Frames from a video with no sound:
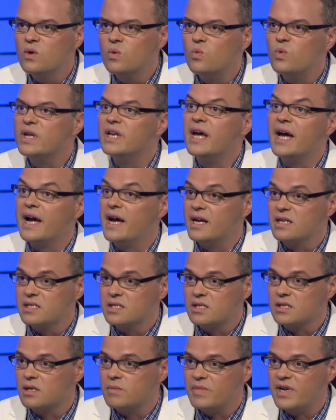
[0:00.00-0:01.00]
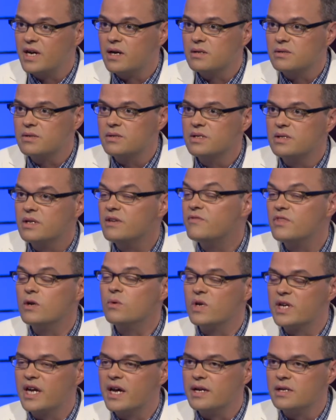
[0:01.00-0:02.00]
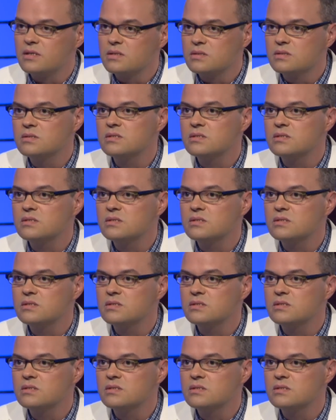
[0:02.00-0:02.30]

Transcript: when asked about if they were gay,